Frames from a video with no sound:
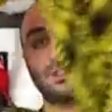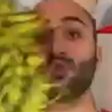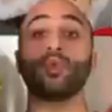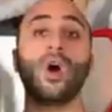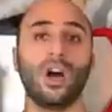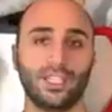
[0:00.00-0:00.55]

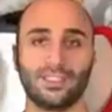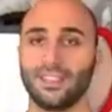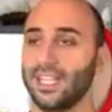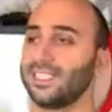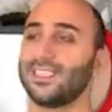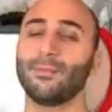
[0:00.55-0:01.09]
too hot,
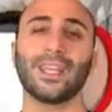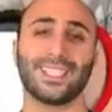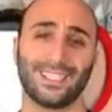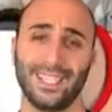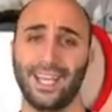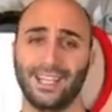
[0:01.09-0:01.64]
and somebody
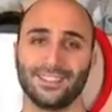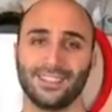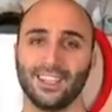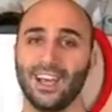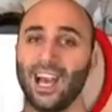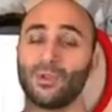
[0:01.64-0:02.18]
said
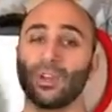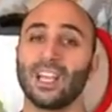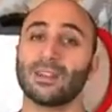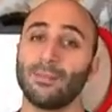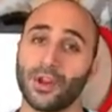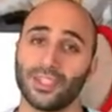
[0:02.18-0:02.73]
I look
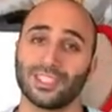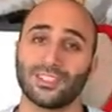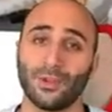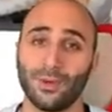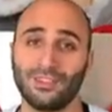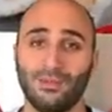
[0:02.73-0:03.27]
like Martha
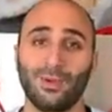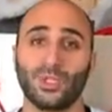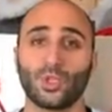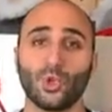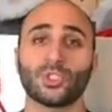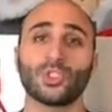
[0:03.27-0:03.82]
Stewart in my
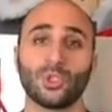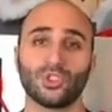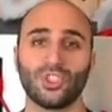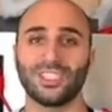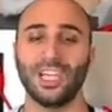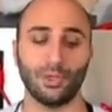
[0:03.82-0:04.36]
show
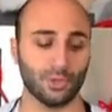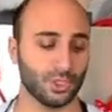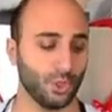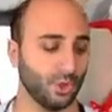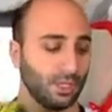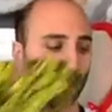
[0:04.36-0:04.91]
Saucer's Doubt.
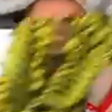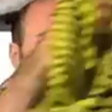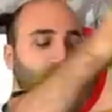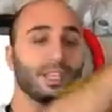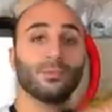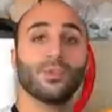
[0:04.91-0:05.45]
So
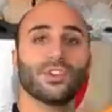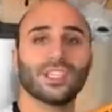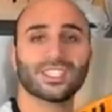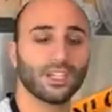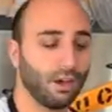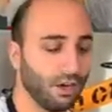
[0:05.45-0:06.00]
removing the
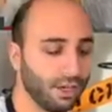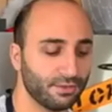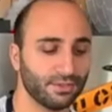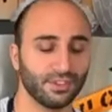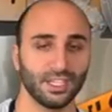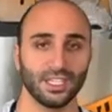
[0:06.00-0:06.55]
scarf,
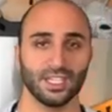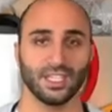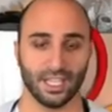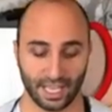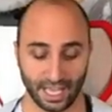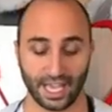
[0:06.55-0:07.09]

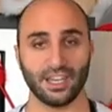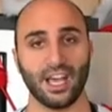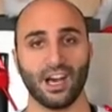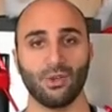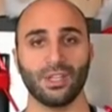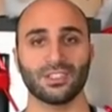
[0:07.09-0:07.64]
and
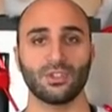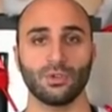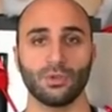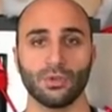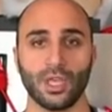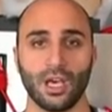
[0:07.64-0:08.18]
now let's
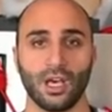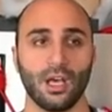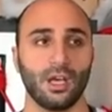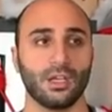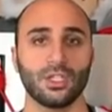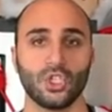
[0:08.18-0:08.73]
do
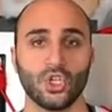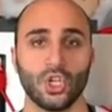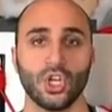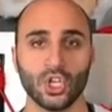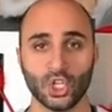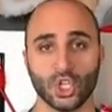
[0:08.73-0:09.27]
the
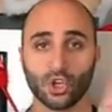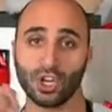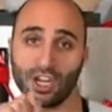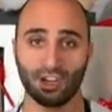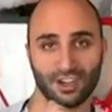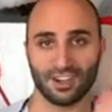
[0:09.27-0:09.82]

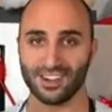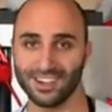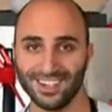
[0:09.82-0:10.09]
sugar.